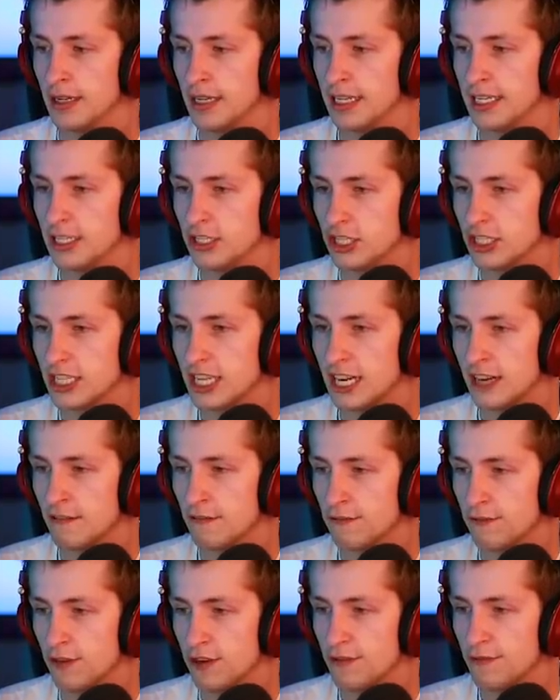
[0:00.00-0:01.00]
He's just getting
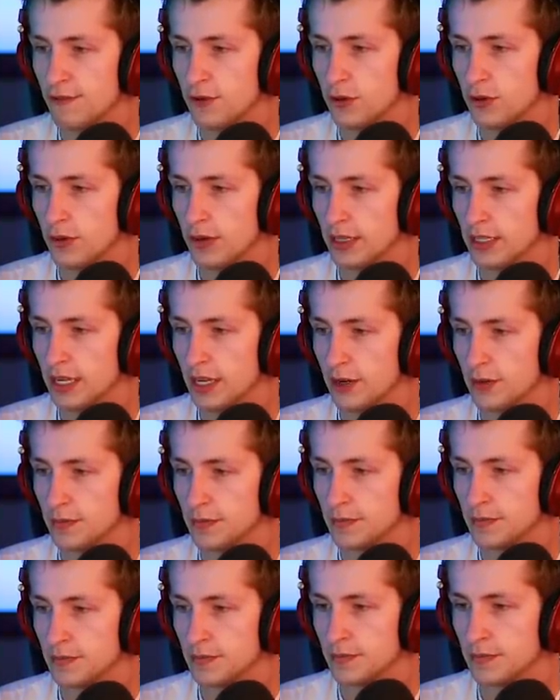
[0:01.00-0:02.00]
free food right now.
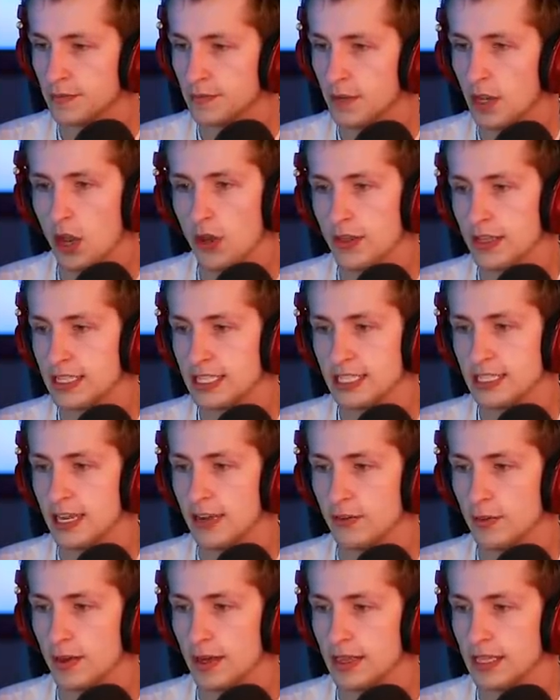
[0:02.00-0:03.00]
Oh, this is,
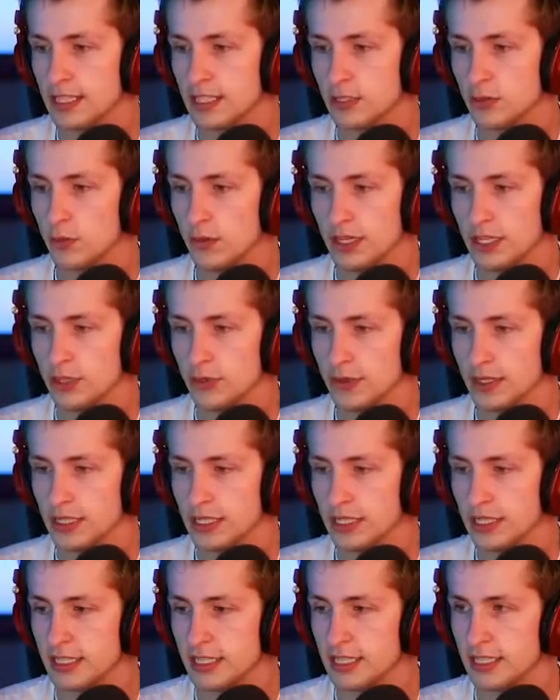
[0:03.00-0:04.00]
never mind. This is way too
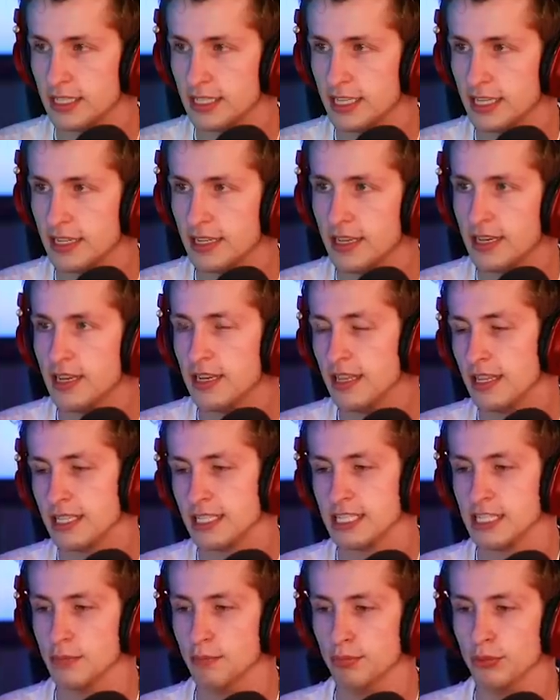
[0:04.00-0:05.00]
easy. This isn't it. This
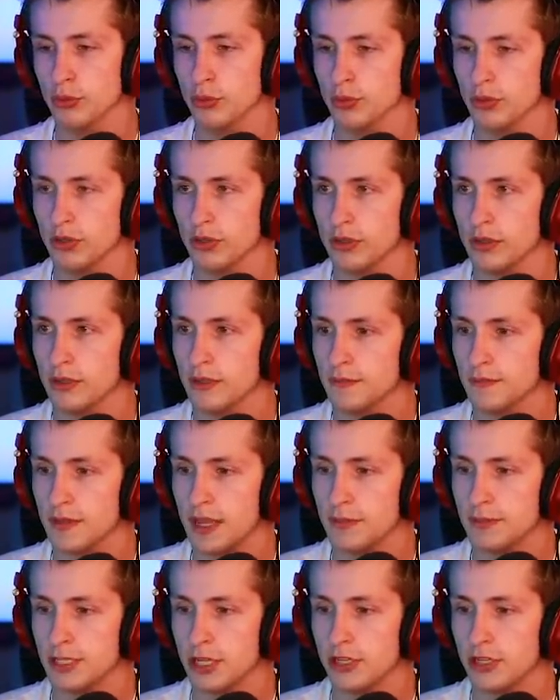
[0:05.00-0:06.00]
is a blooper.
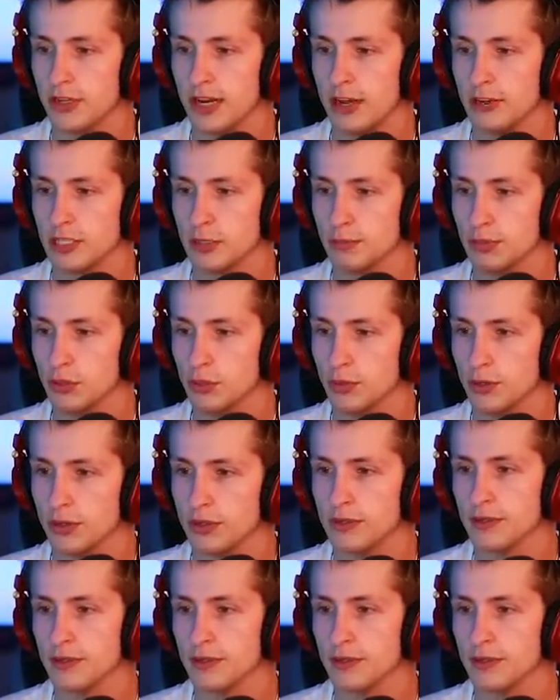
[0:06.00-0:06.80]
I'm telling you now, it's a blooper.